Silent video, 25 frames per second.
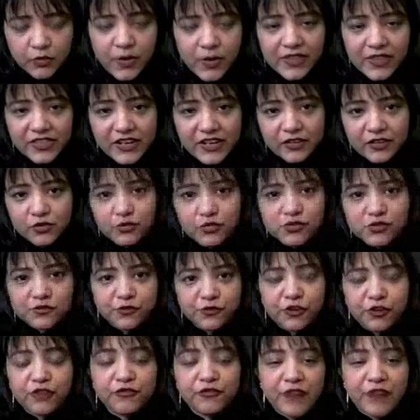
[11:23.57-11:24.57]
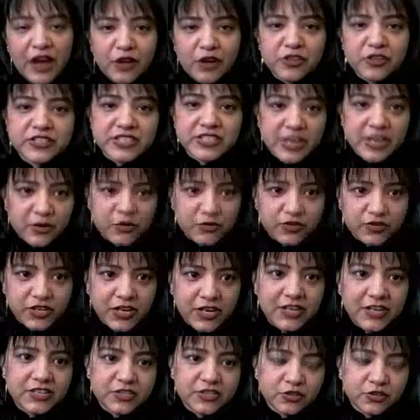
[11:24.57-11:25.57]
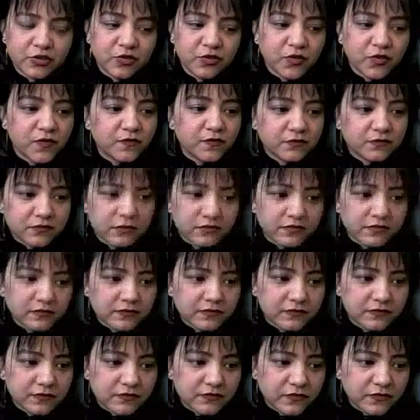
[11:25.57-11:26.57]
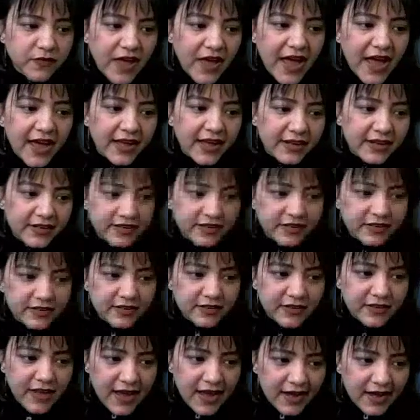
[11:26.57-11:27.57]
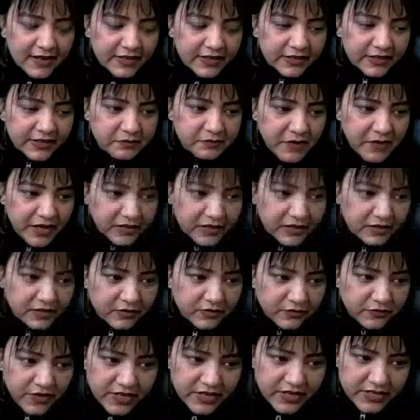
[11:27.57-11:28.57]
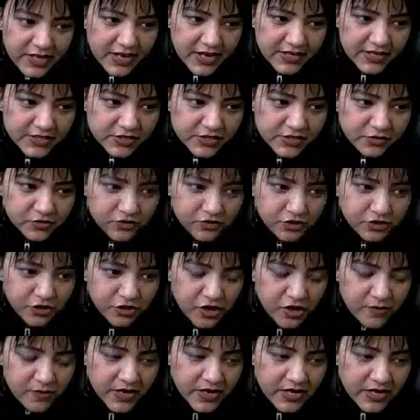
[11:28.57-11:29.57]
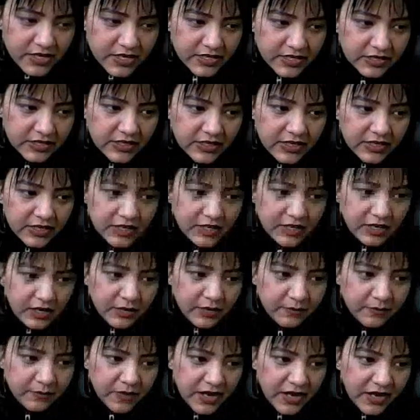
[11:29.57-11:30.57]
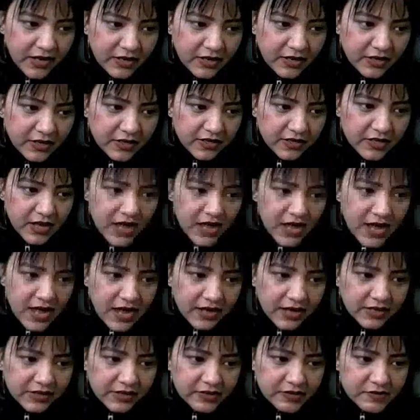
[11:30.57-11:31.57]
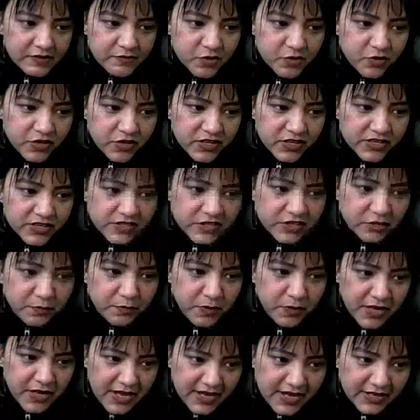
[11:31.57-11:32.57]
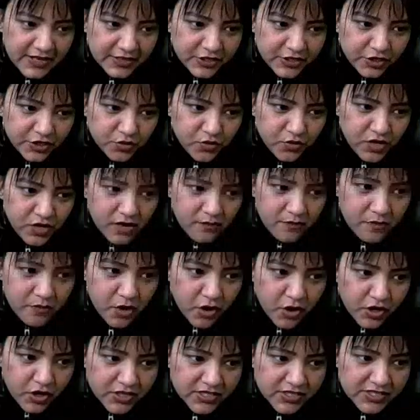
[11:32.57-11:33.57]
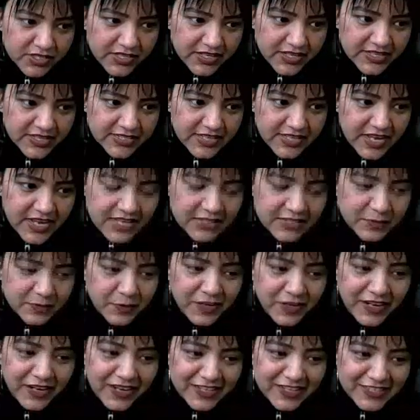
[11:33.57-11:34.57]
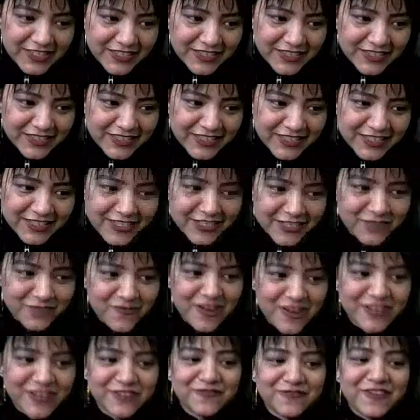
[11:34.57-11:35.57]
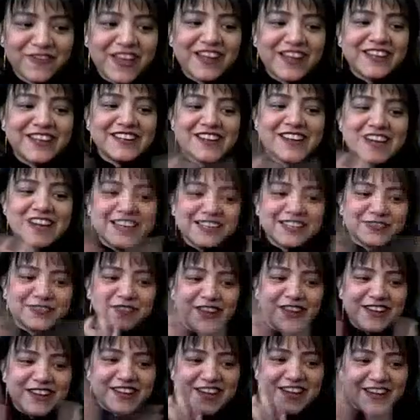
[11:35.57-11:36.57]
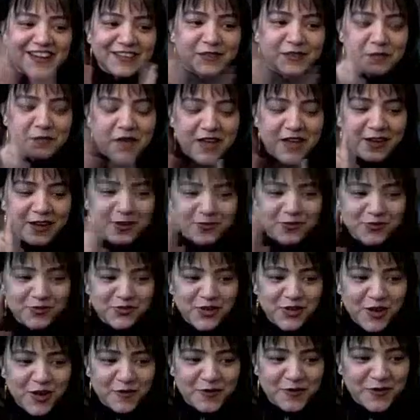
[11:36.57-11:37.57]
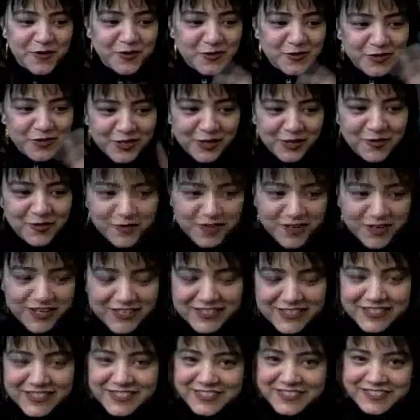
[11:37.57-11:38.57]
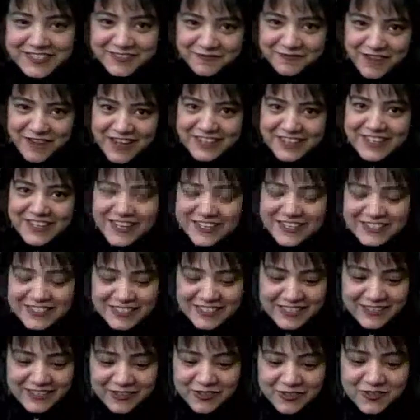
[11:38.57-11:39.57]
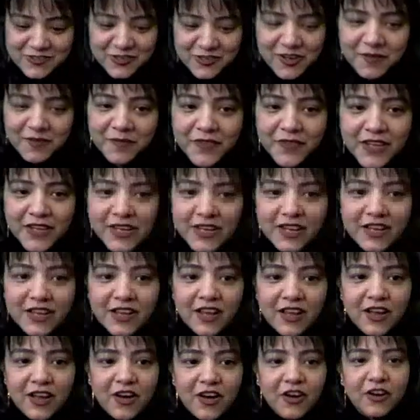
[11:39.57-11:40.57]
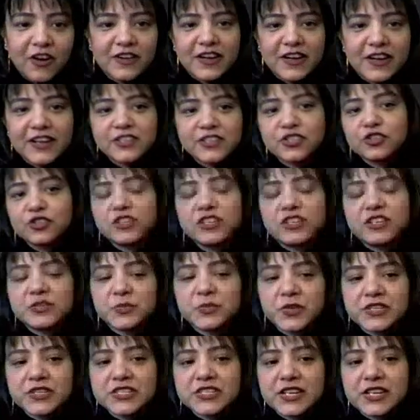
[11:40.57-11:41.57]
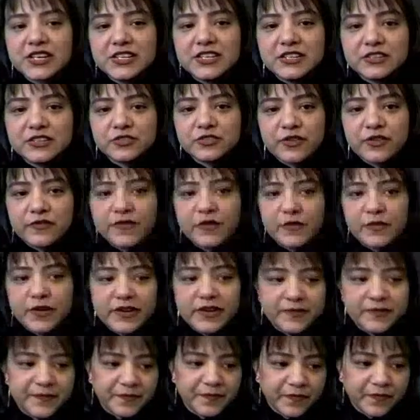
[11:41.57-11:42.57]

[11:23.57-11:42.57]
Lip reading: one that goes for a vowel sound, right? So, an acrid manner. Very nice. Good job, Rahi. Mehak, her acrimonious reply to her boss exasperated the situation. Very nice. Very nice, Mehak. Good job. You used two words. Fantastic. Good job. All right, so these words are clear to everyone.